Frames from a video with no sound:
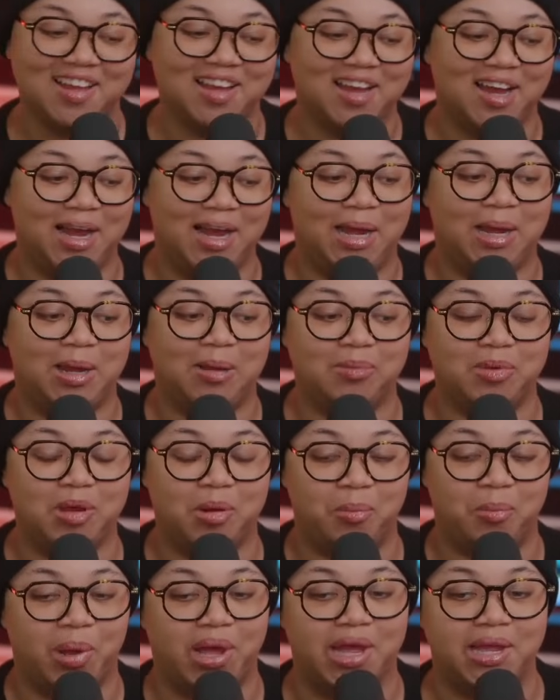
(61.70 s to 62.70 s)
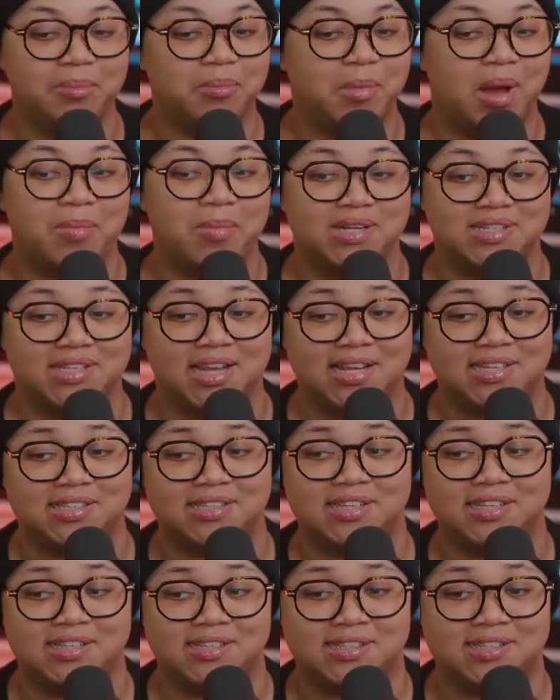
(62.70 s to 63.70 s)
but my best guess
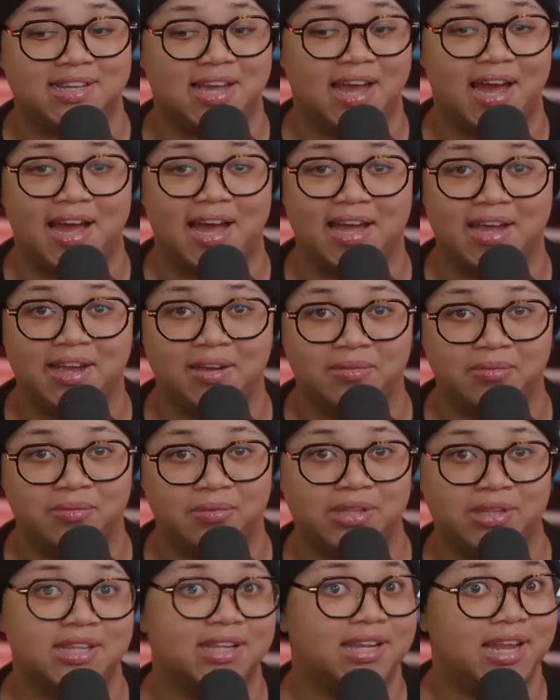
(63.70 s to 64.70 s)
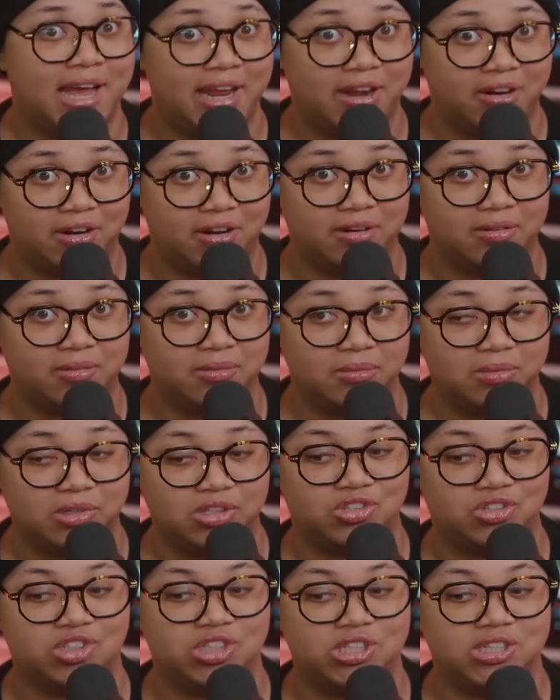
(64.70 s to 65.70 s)
is the guy with the lighter,
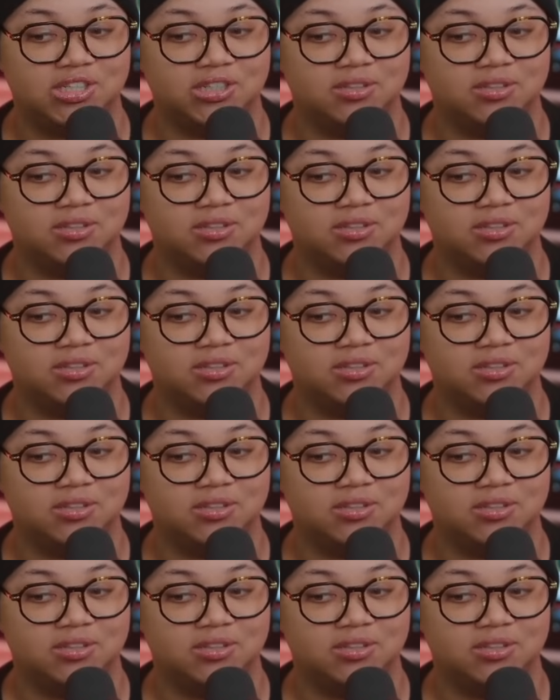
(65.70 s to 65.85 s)
which